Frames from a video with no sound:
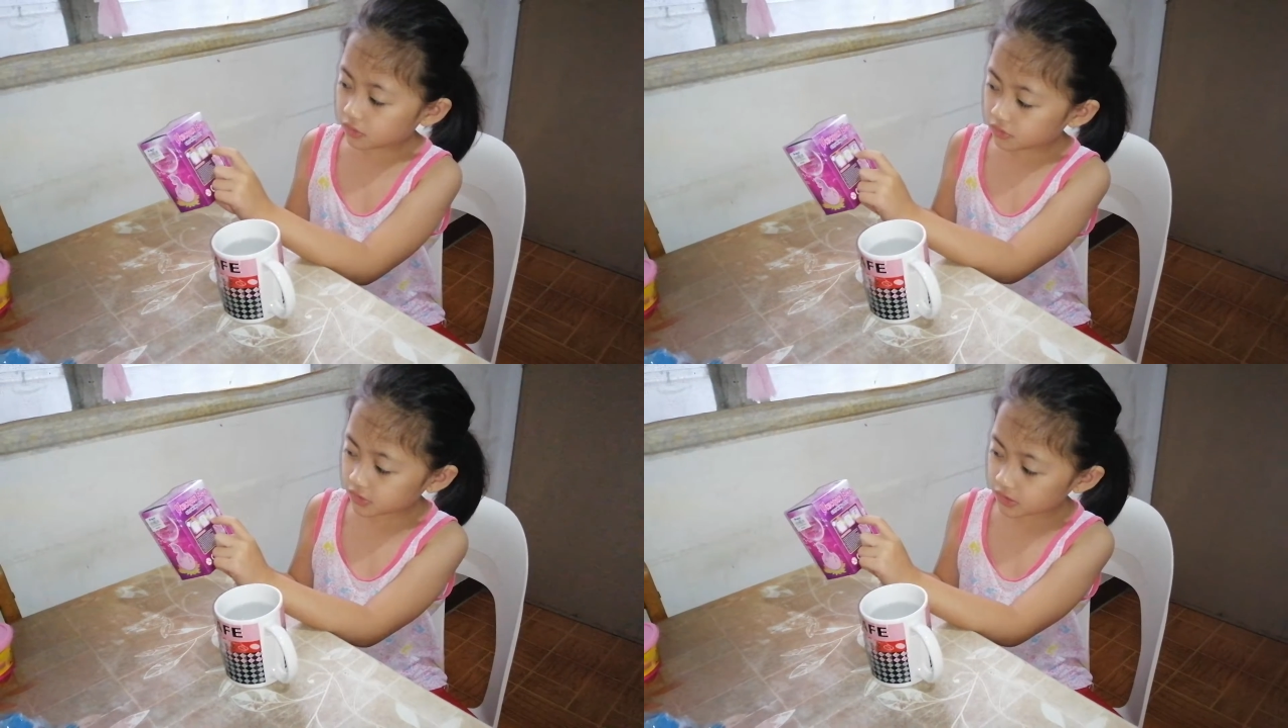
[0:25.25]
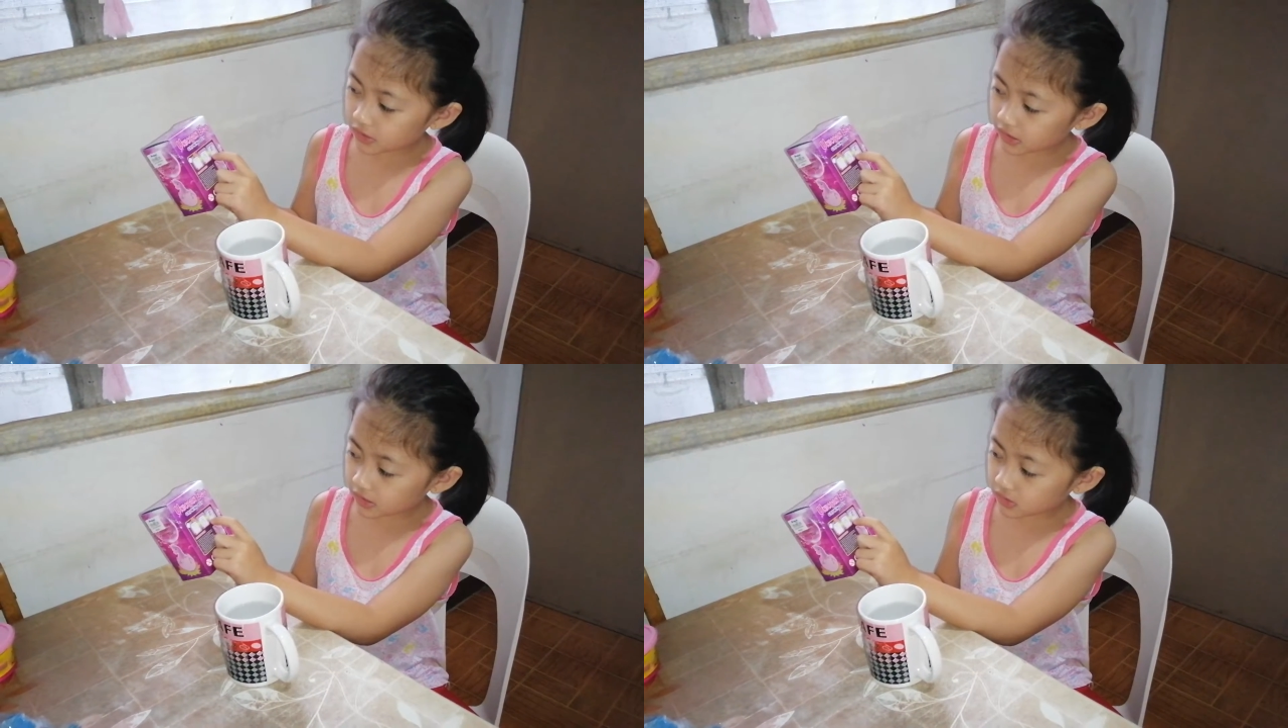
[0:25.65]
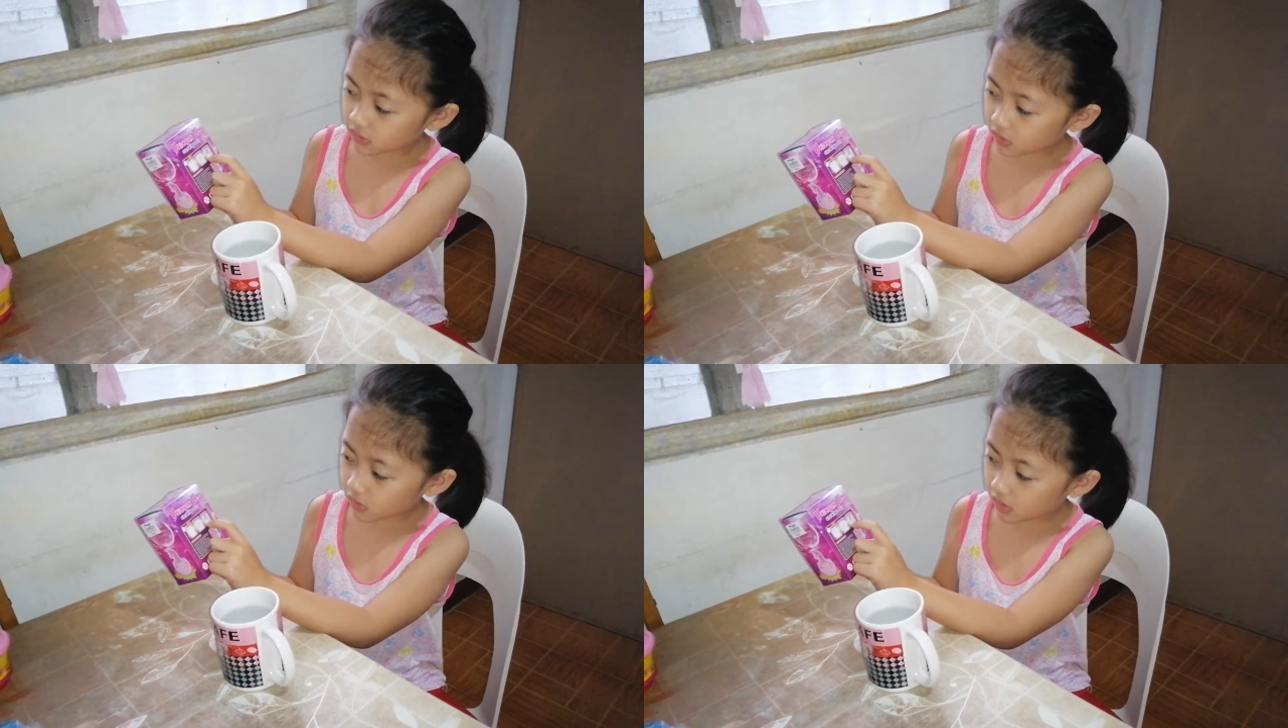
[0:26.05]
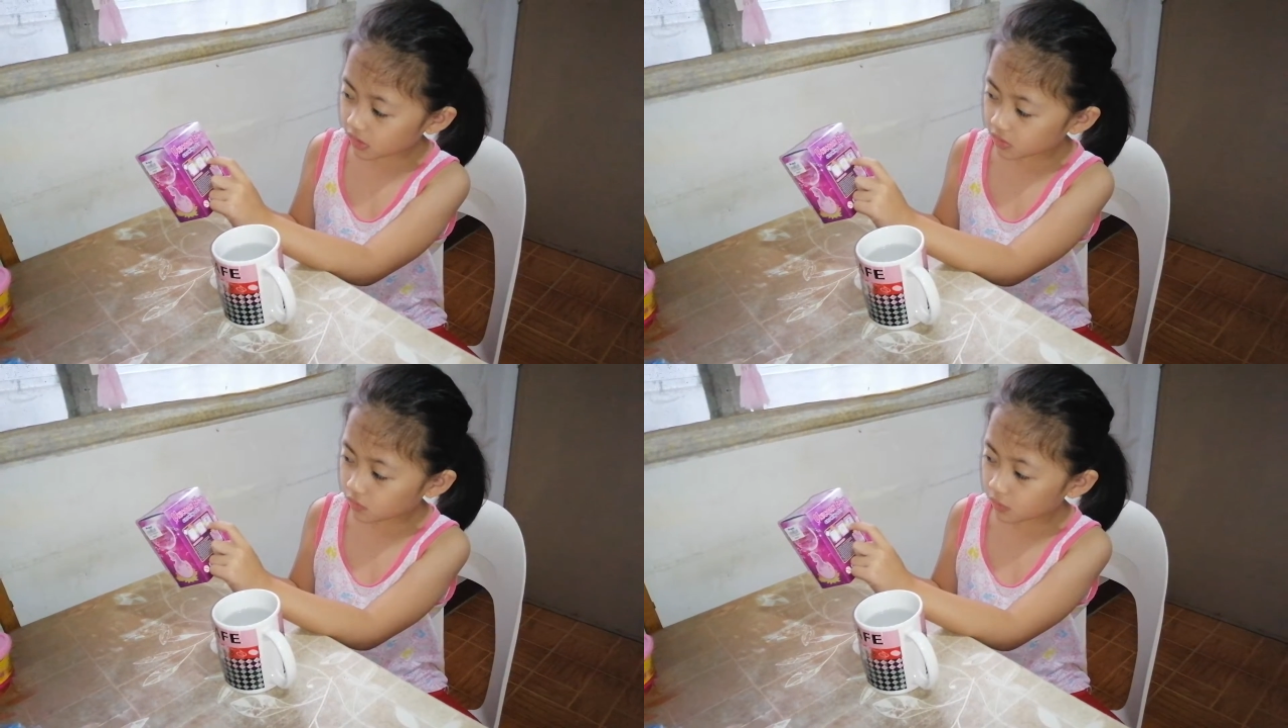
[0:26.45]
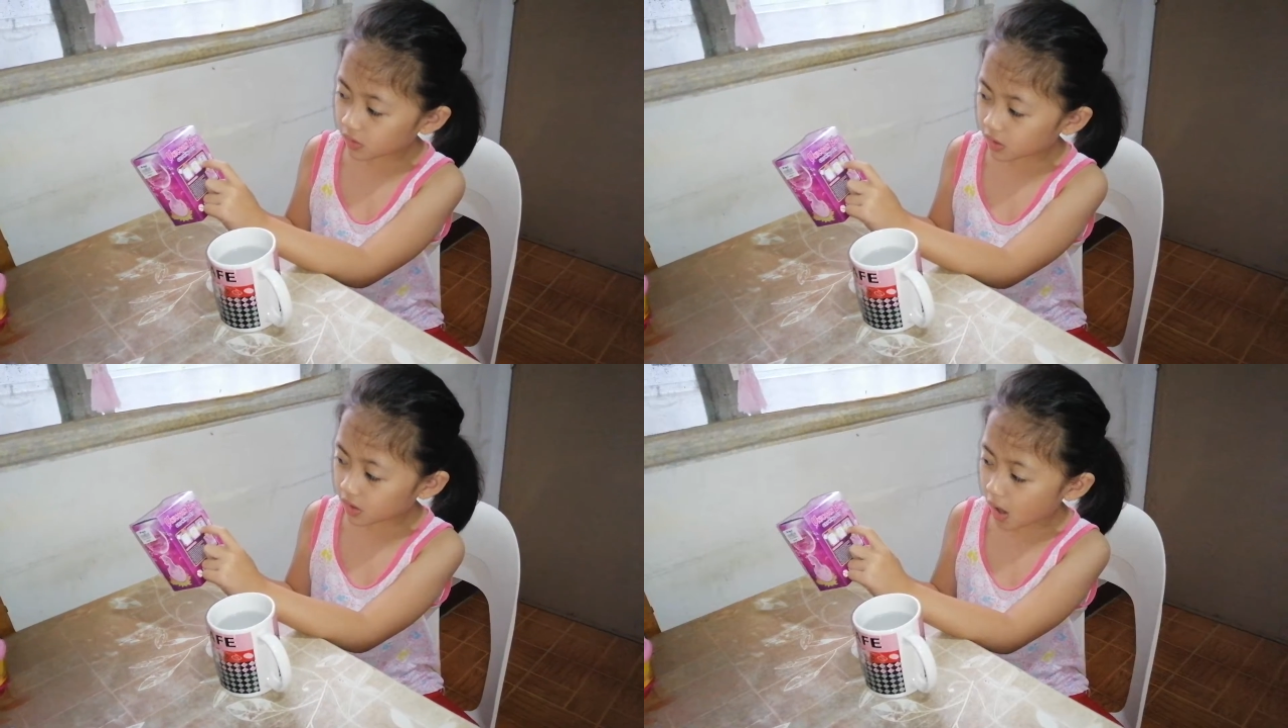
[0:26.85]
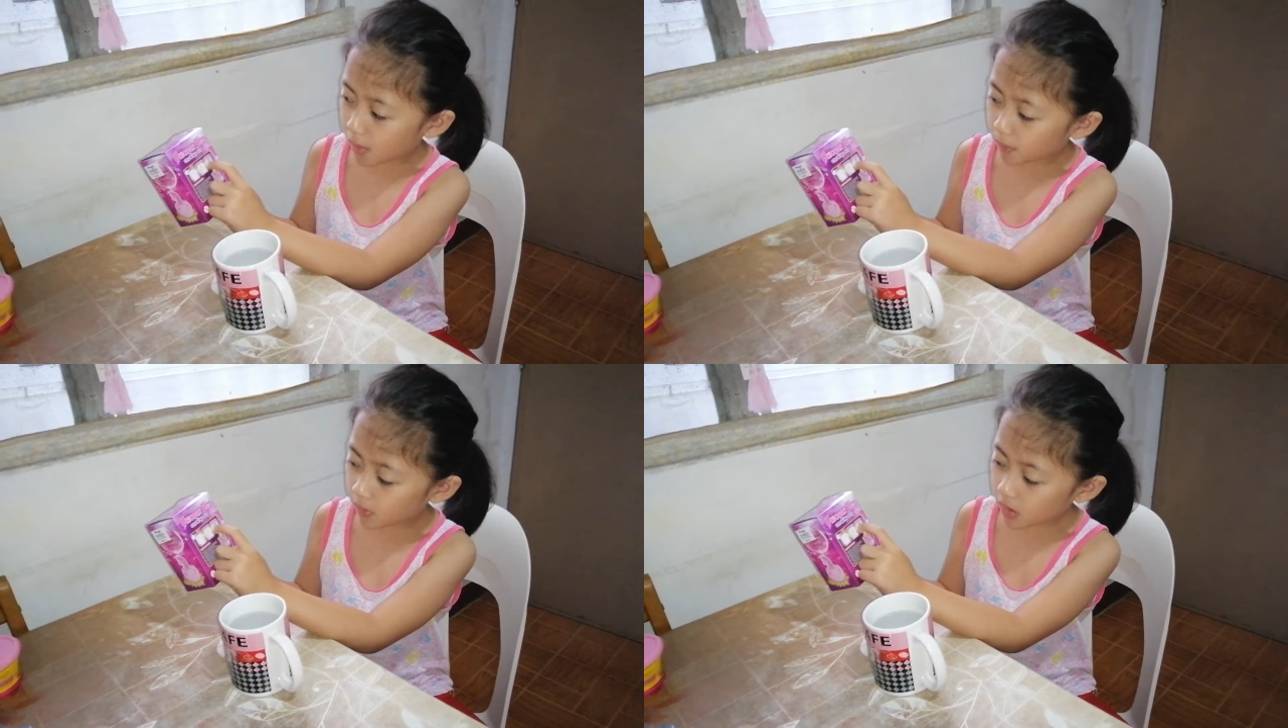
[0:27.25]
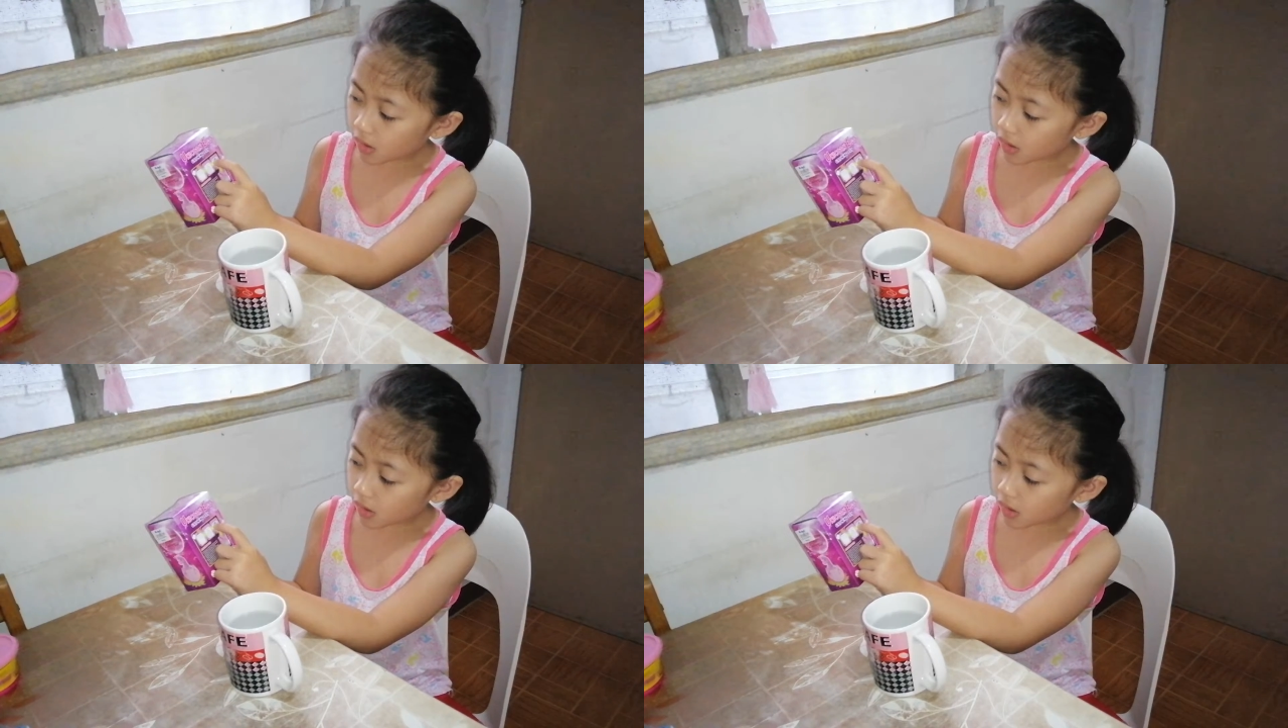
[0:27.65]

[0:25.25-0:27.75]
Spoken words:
3 days, it will come